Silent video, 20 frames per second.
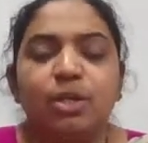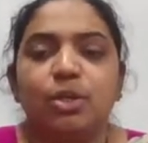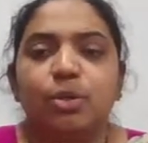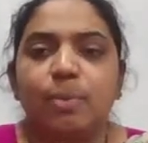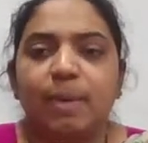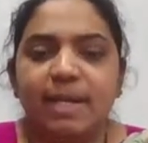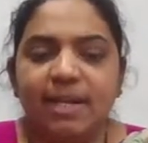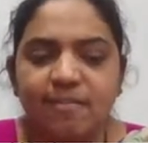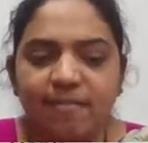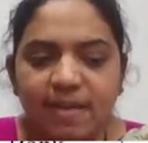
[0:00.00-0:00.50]

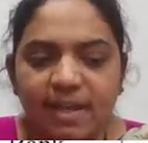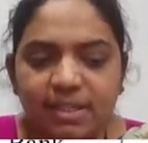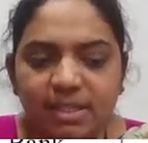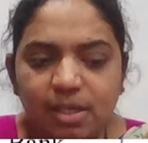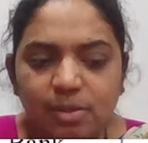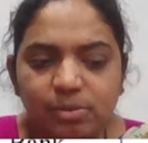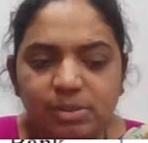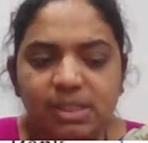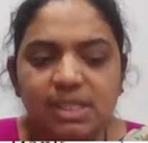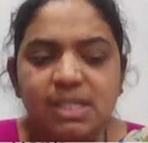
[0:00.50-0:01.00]

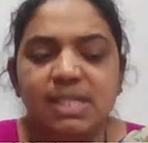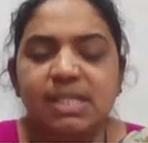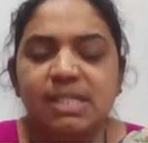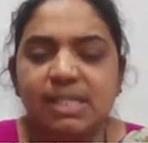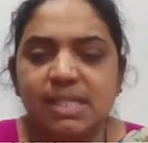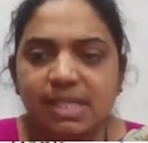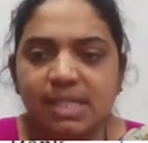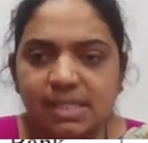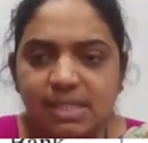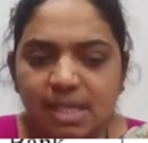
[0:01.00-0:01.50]
25,000,
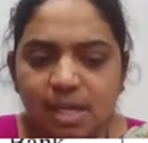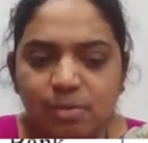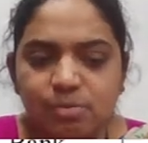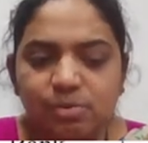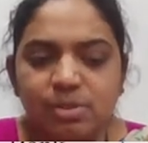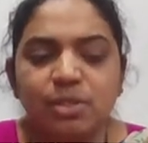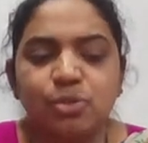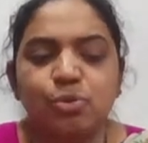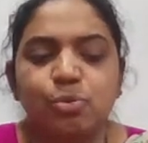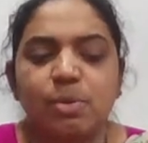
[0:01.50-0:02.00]

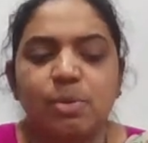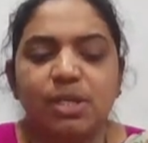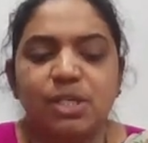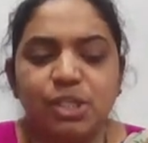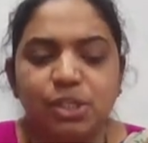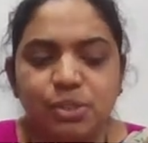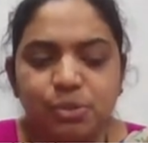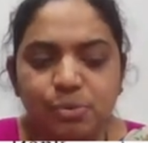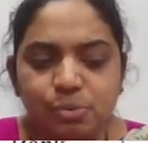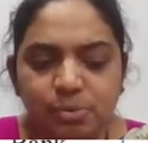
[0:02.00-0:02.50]
6,000,
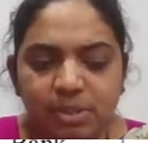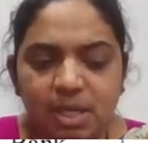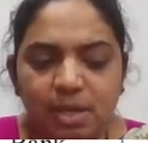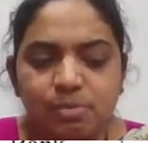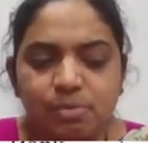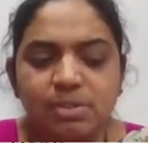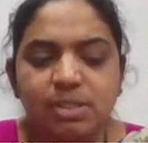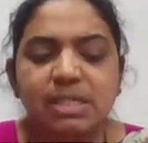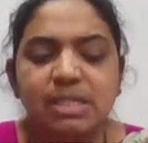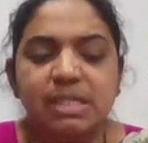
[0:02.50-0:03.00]

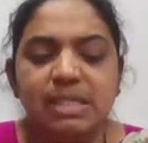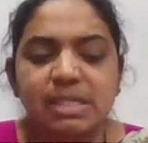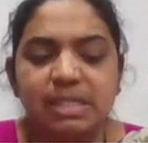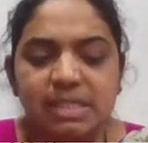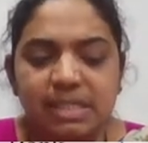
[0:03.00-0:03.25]
22,000,